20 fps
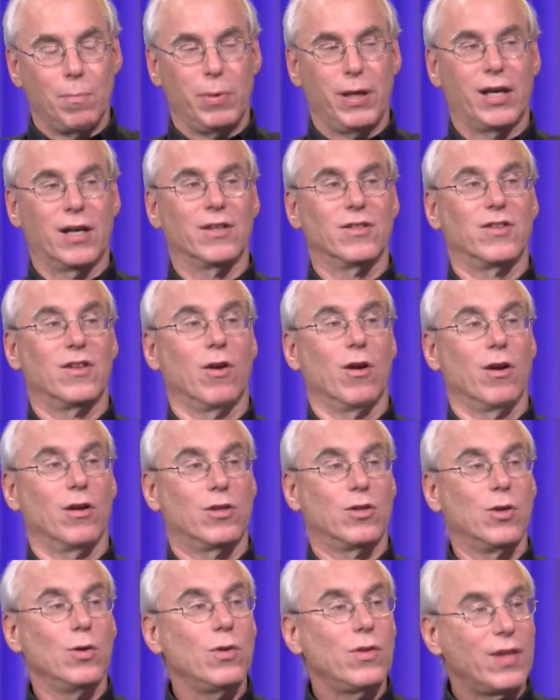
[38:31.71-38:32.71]
Because there are
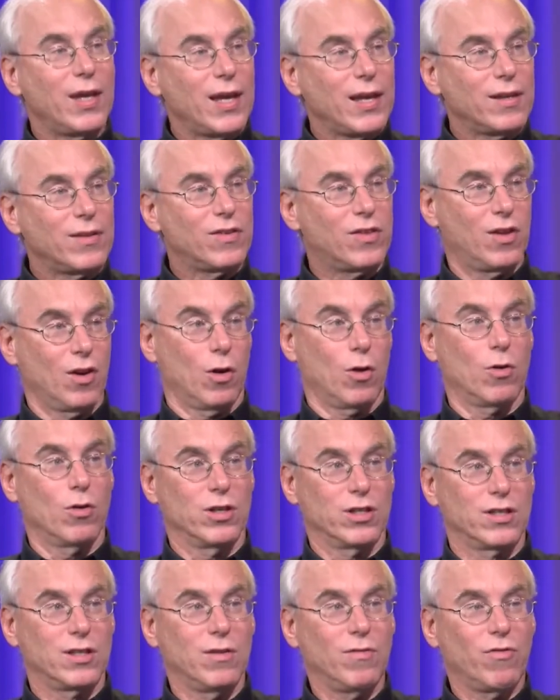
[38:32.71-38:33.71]
two things their
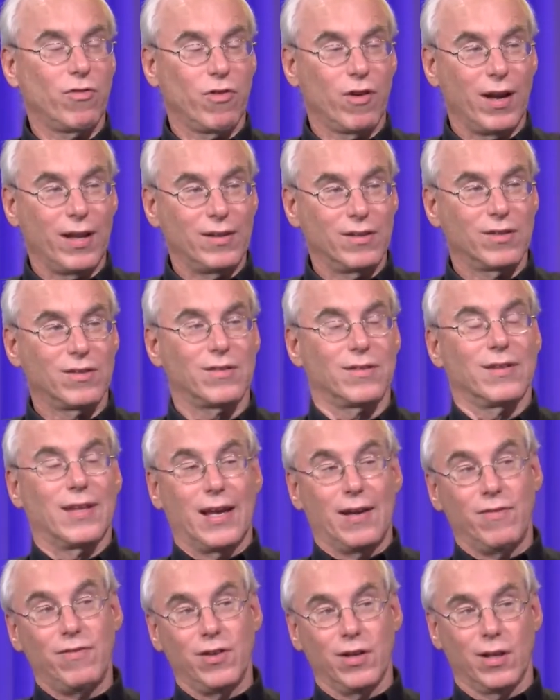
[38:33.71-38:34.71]
Christian friends,
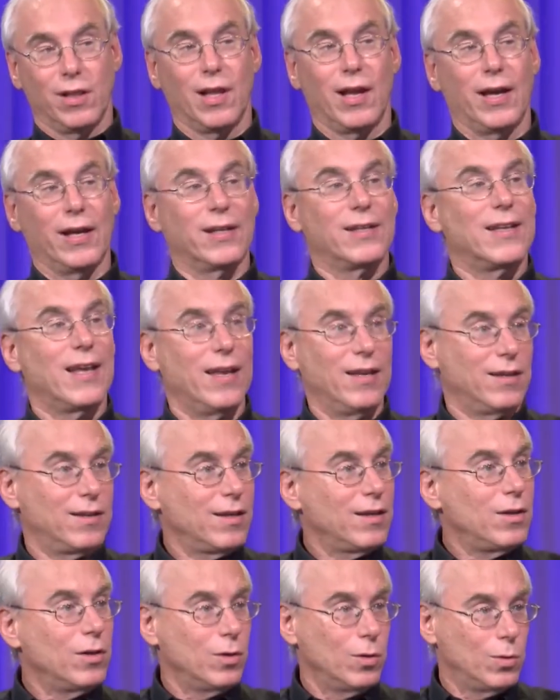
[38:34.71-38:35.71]
they feel like, tend
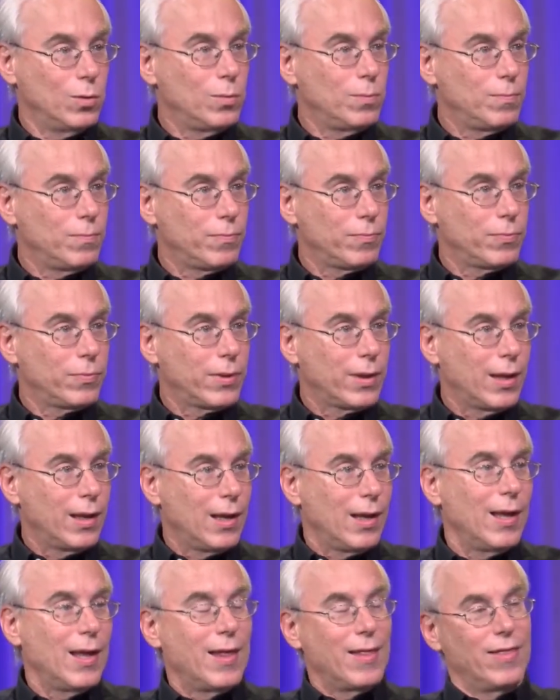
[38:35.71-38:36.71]
to do
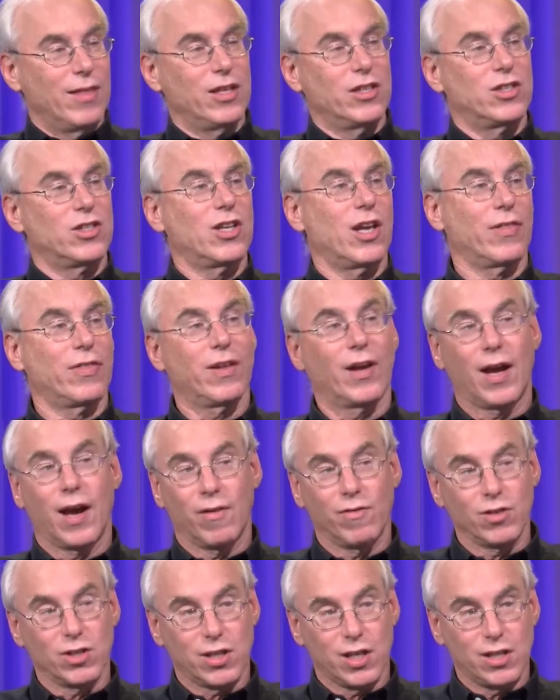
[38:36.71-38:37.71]
that shut the
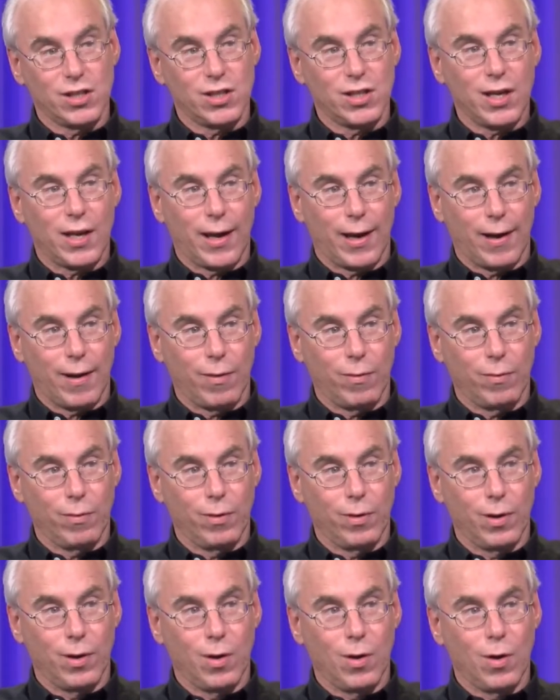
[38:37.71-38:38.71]
conversation down
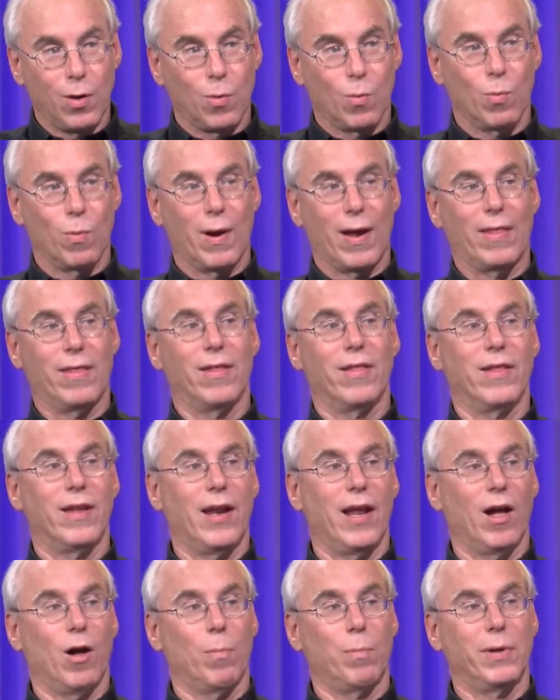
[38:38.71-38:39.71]
rather
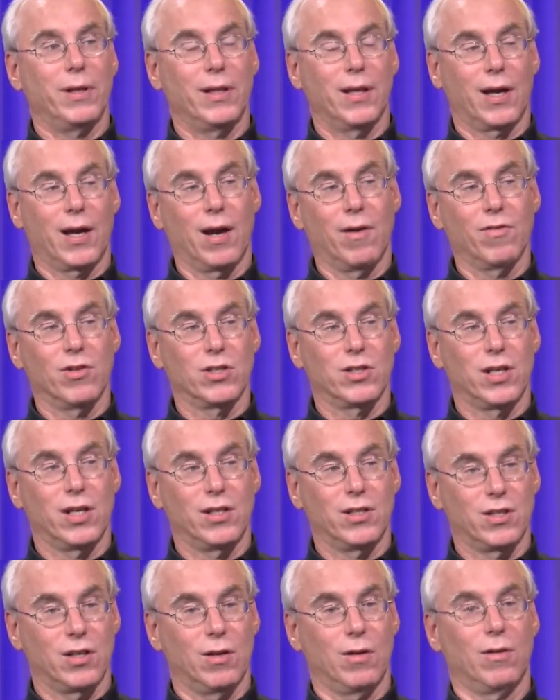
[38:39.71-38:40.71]
than helping the
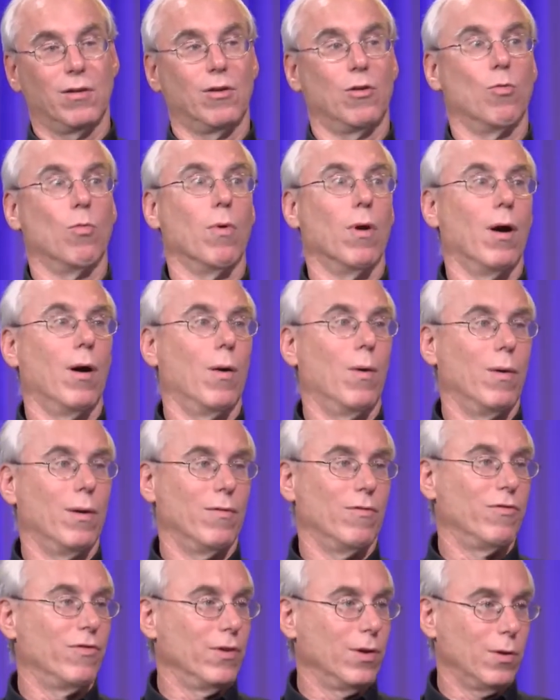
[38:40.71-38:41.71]
conversation mm -hmm. grow
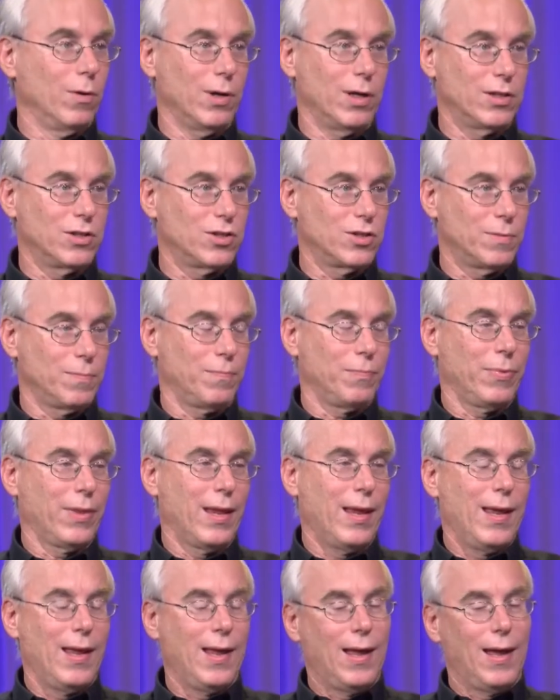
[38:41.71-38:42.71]
and flourish.
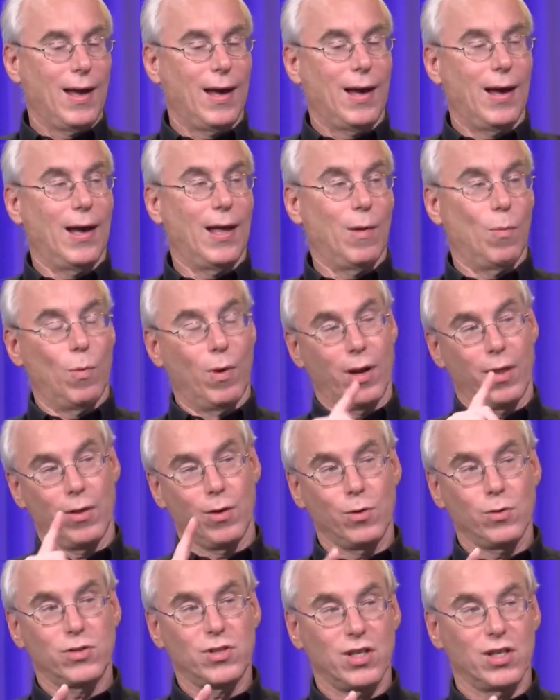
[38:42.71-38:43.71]
Uh, one of
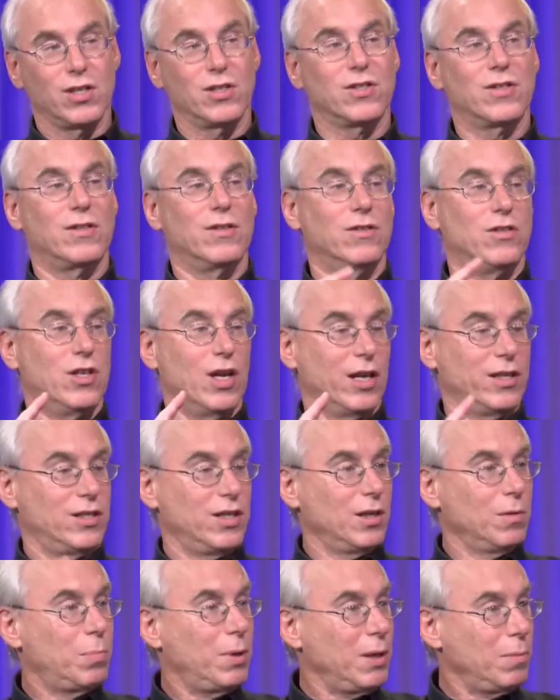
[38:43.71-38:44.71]
those is
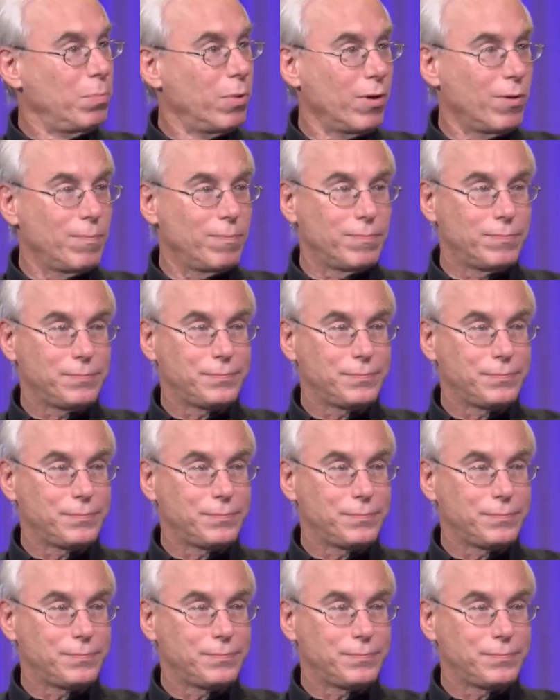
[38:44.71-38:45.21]
judging people.